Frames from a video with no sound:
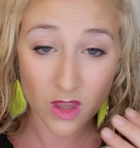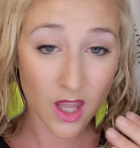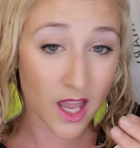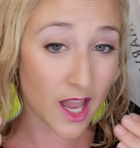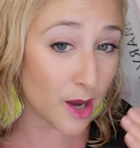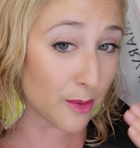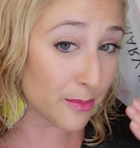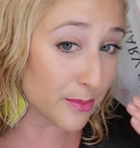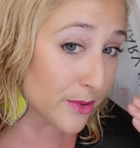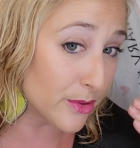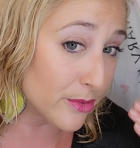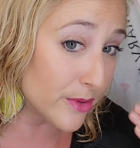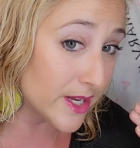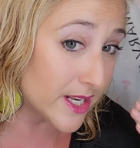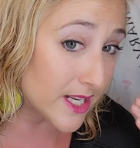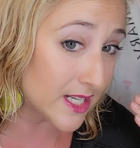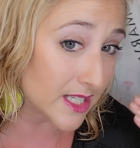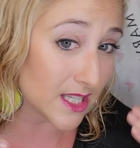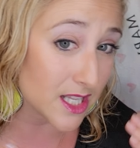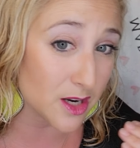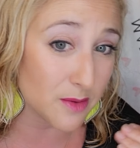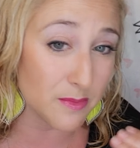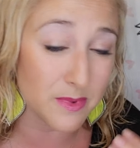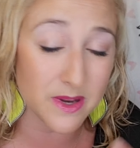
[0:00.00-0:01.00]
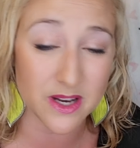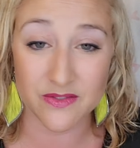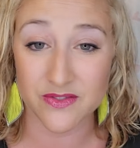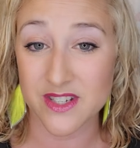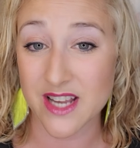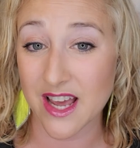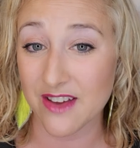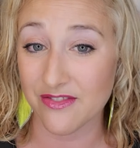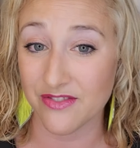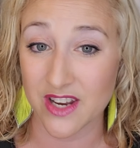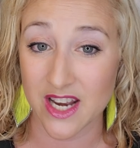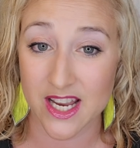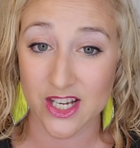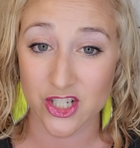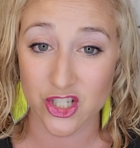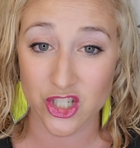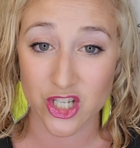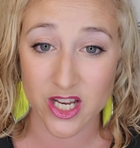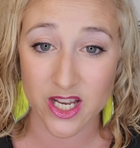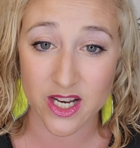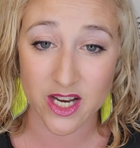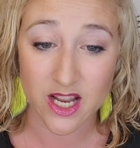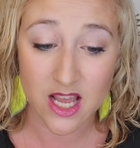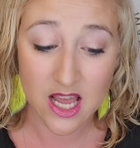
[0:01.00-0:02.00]
help create a little bit of
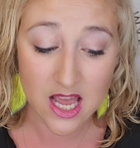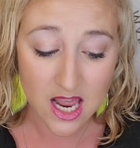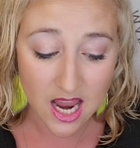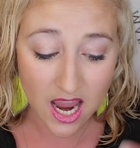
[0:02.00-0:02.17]
definition,